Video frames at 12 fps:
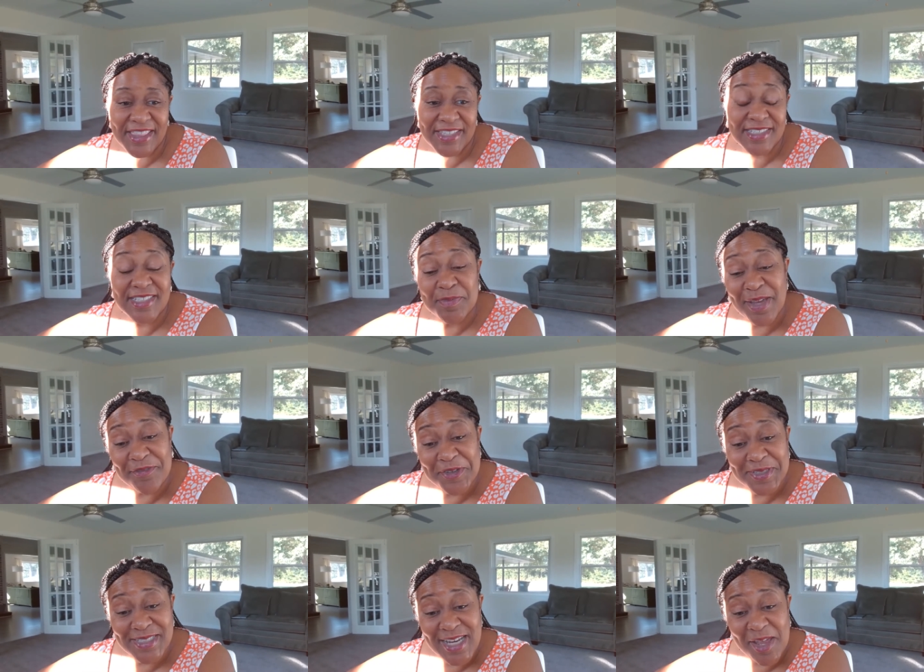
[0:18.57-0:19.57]
This is my
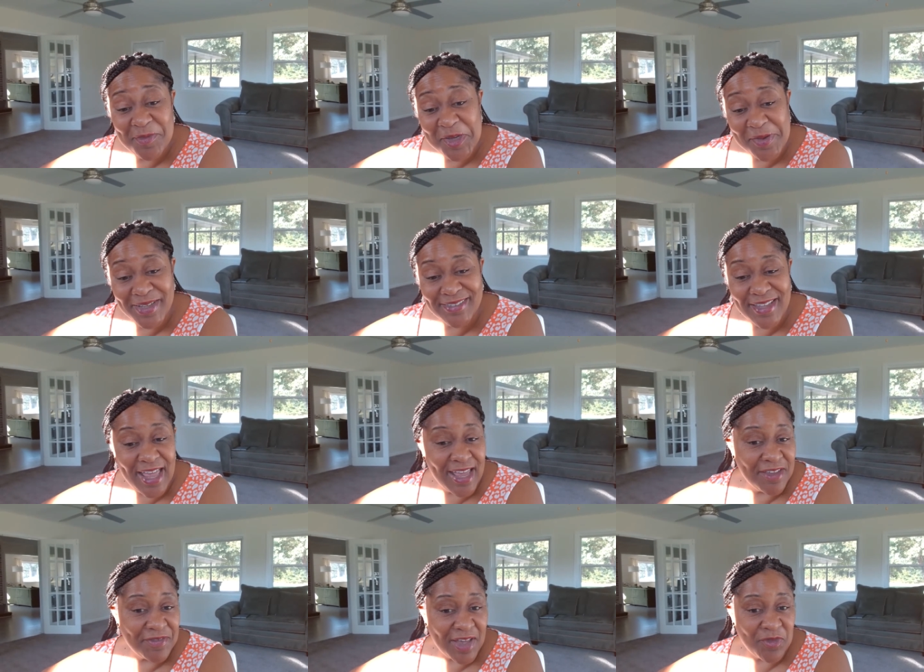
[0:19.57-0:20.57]
first time going
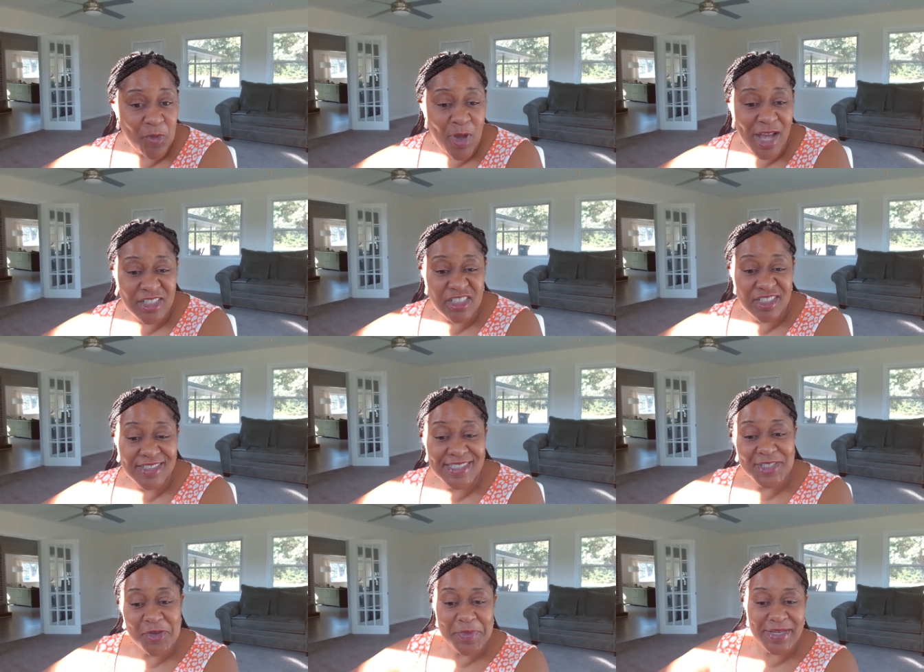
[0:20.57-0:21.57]
live. I've watched
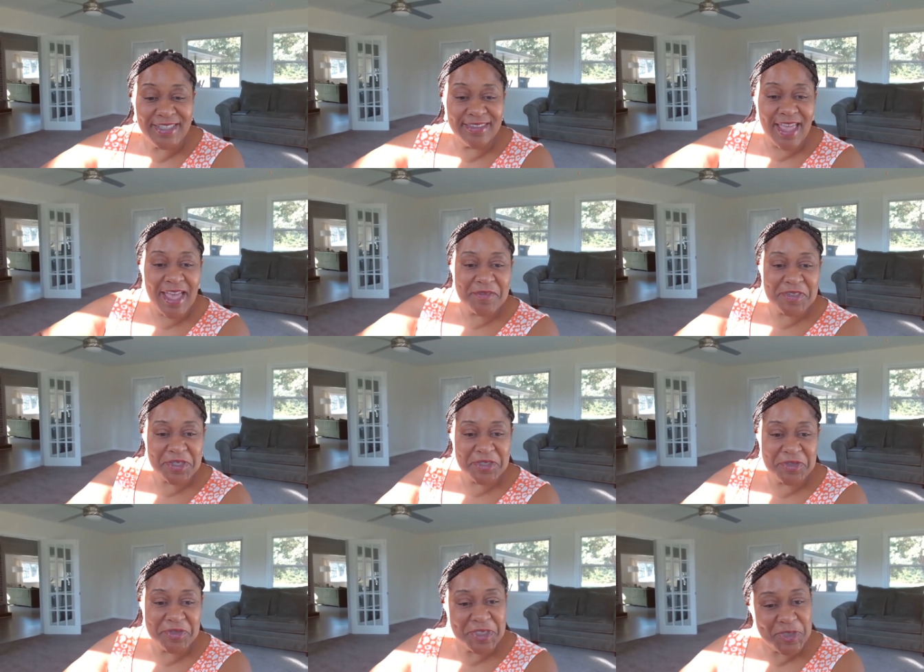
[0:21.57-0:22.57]
so many lives
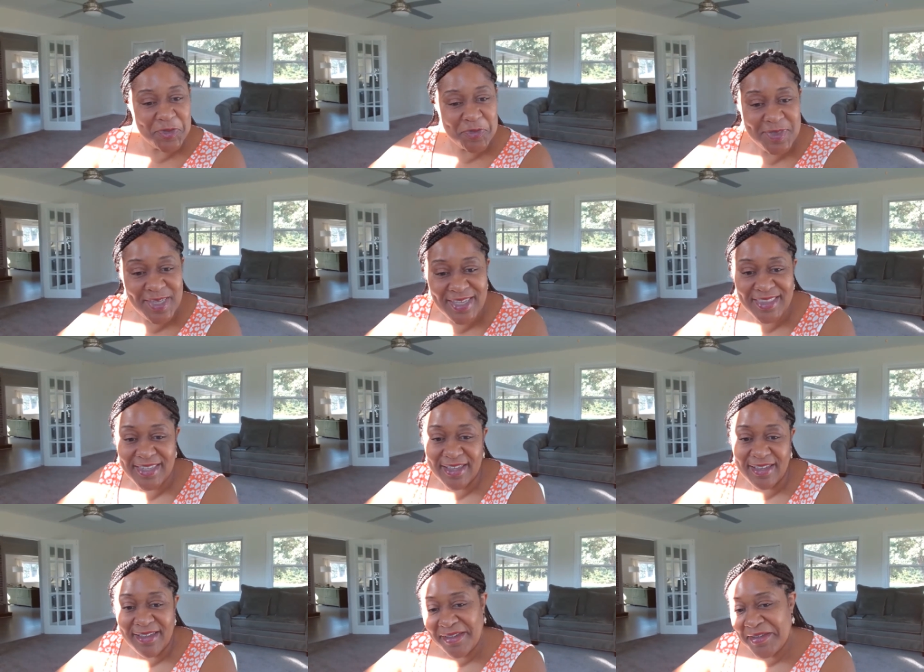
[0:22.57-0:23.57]
on YouTube in
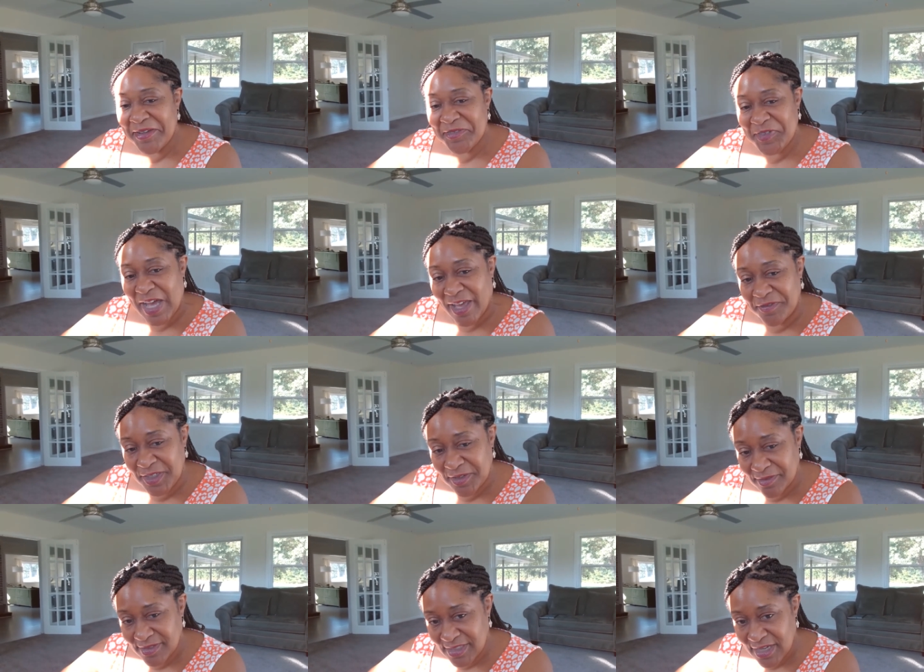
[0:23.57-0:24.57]
the 5
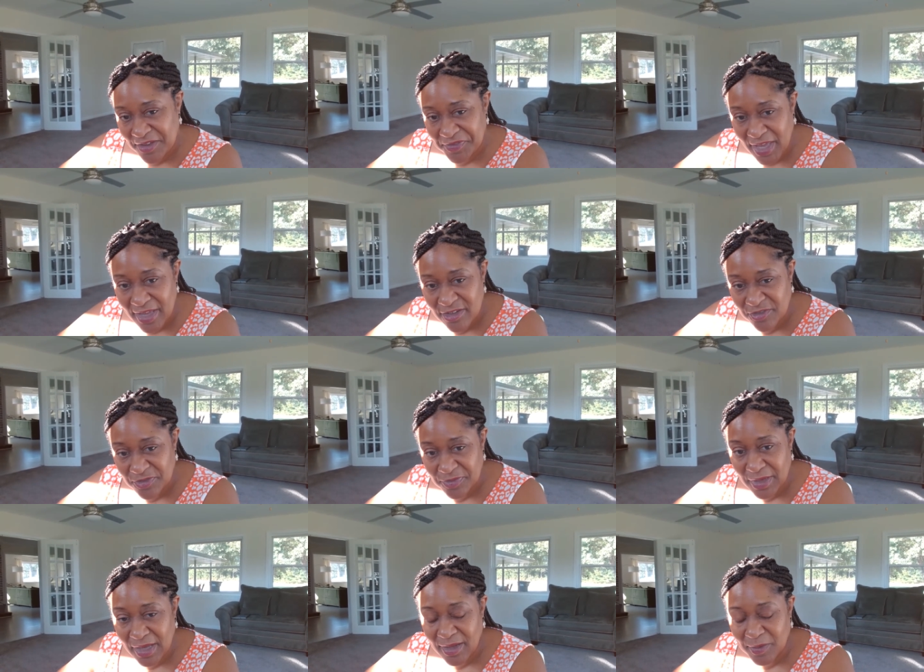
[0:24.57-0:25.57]
years that I've kind of
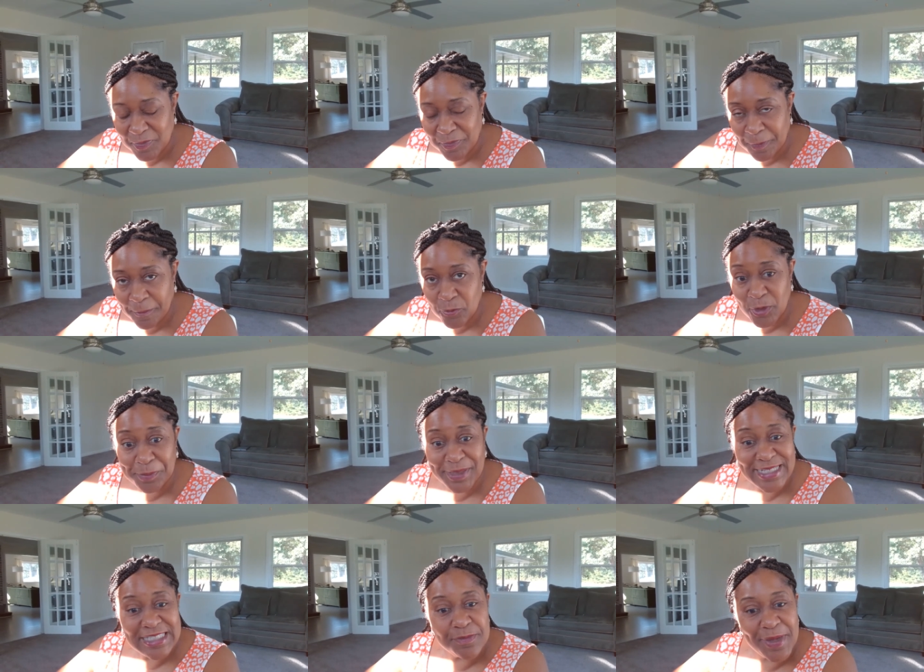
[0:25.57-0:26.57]

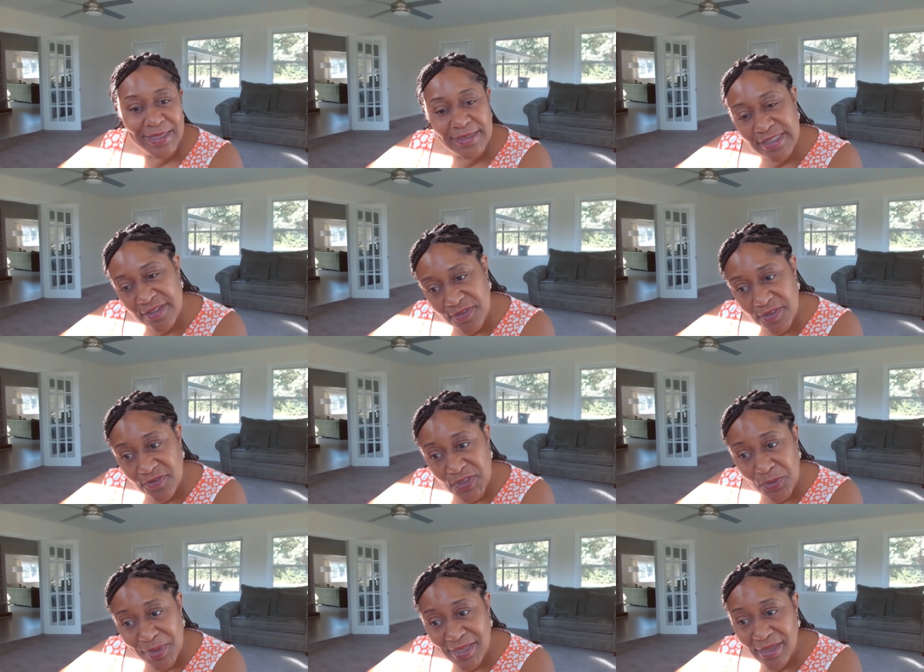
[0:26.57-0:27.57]
replaced my TV
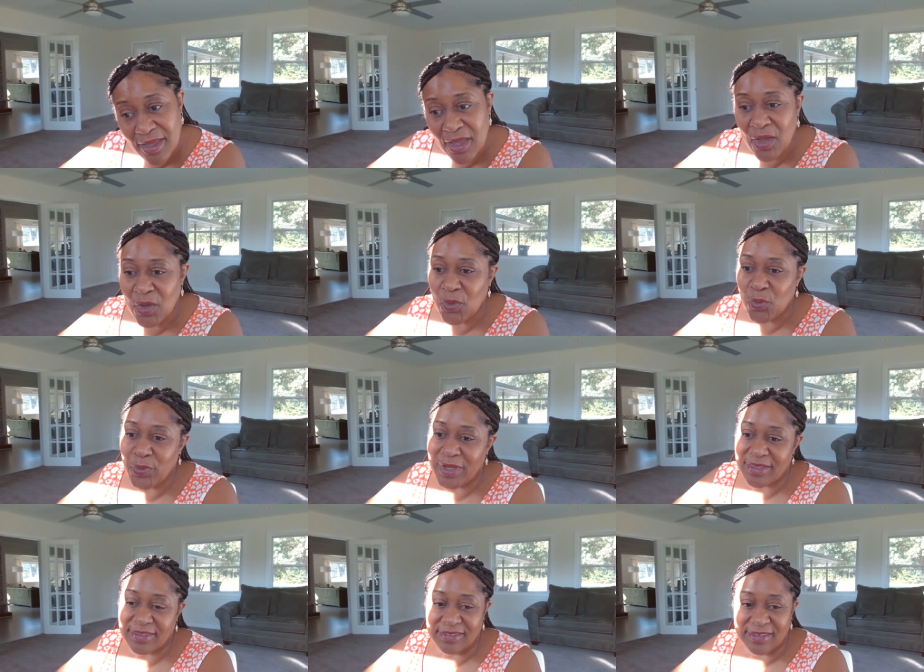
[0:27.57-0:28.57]
viewing
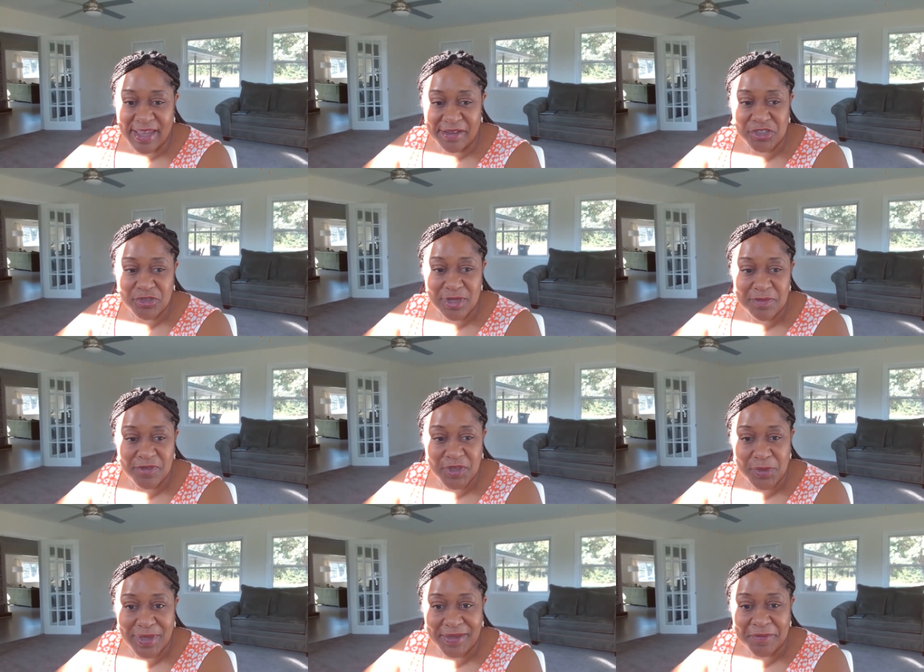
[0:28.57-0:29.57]
with live stream
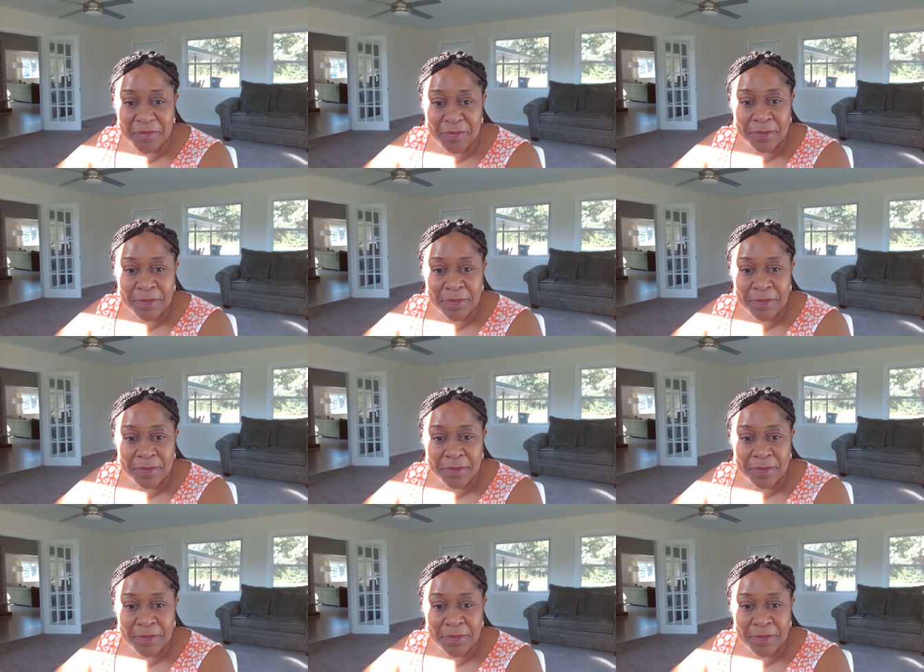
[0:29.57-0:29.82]
viewing.